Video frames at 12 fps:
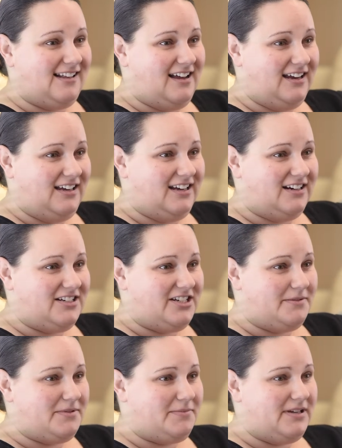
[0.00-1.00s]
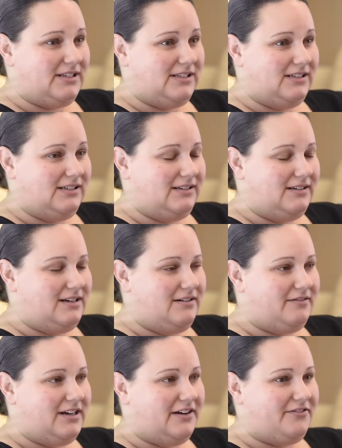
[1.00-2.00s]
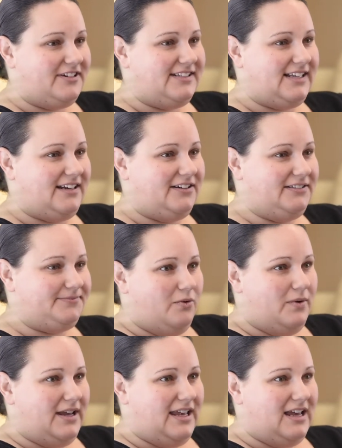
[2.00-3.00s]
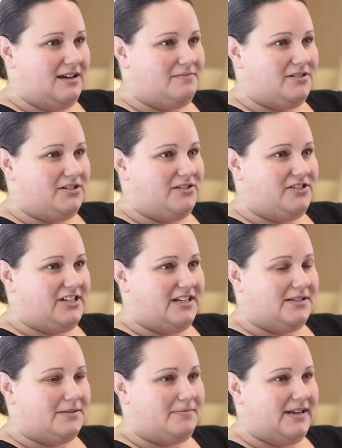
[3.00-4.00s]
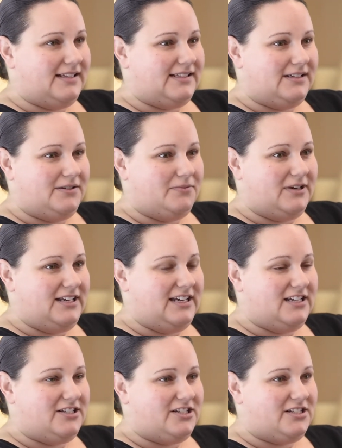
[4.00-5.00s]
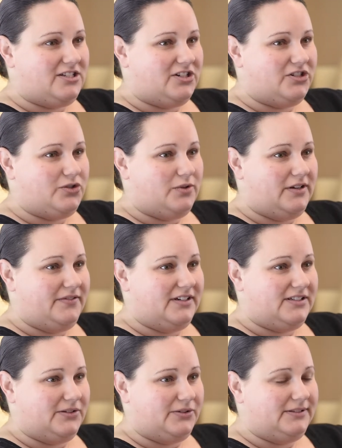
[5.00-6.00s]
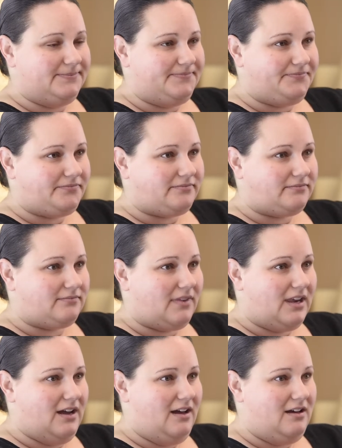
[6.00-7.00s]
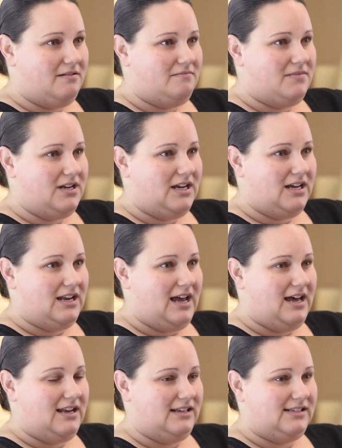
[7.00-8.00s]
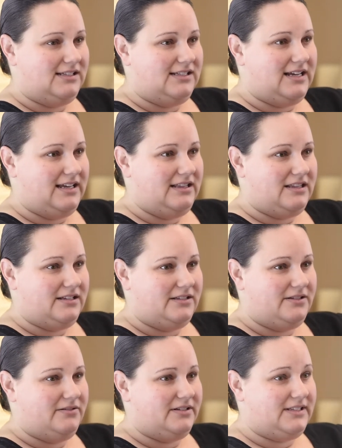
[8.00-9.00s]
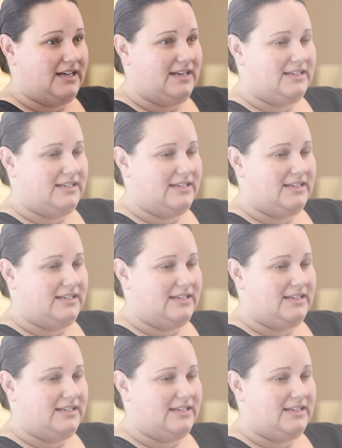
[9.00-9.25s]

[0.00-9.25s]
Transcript: client here at James Mason Recovery Center. We came to James Mason when he had just turned 12 years old. He had had his 9th suicide